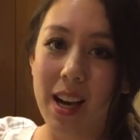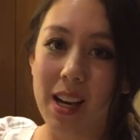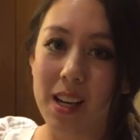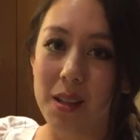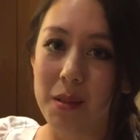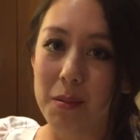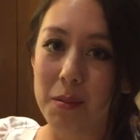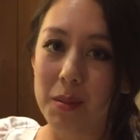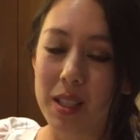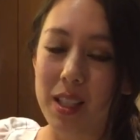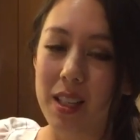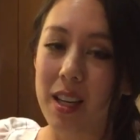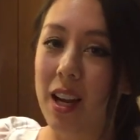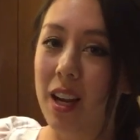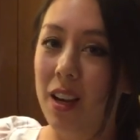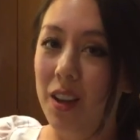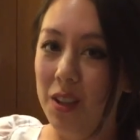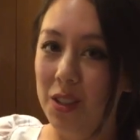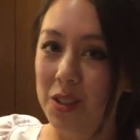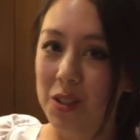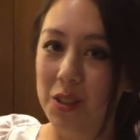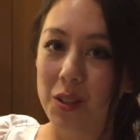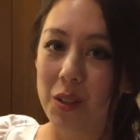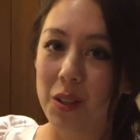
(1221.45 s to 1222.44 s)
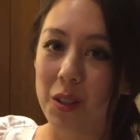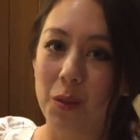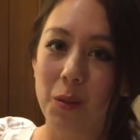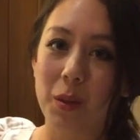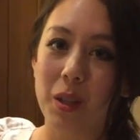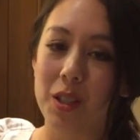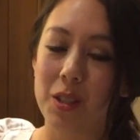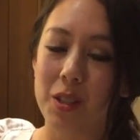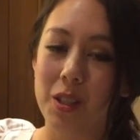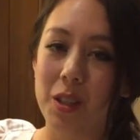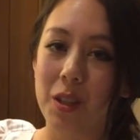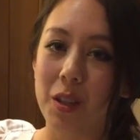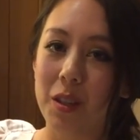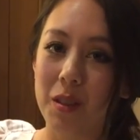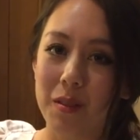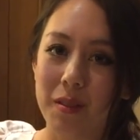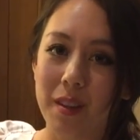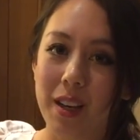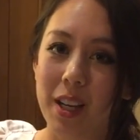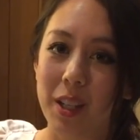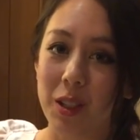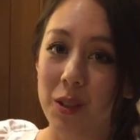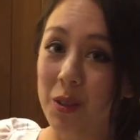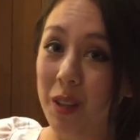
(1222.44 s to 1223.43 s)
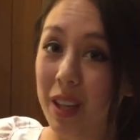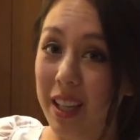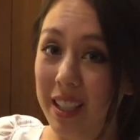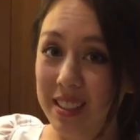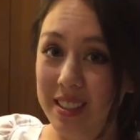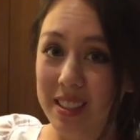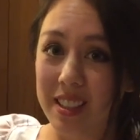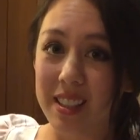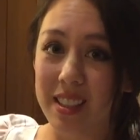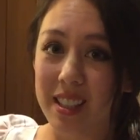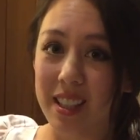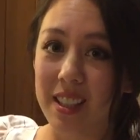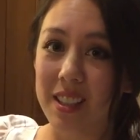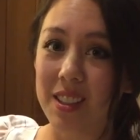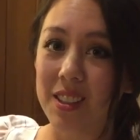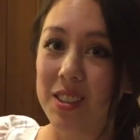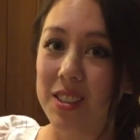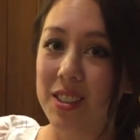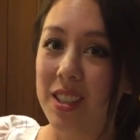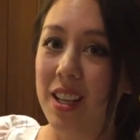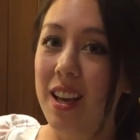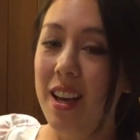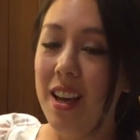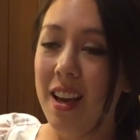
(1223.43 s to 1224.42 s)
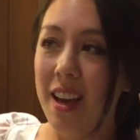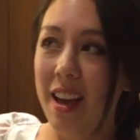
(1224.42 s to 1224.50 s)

items in Harajuku, which you can find crazy deals,